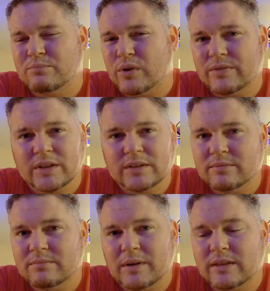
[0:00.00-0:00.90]
briefly
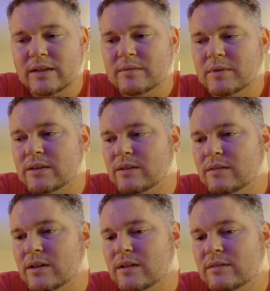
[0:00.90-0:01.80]
back then, but
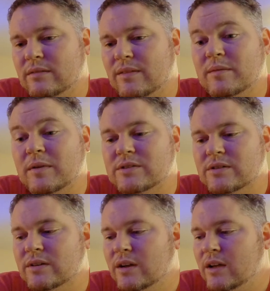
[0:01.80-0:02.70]
nothing
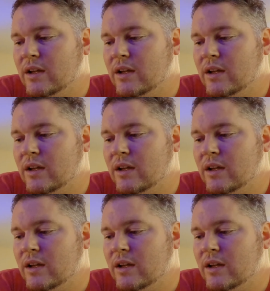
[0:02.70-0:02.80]
major.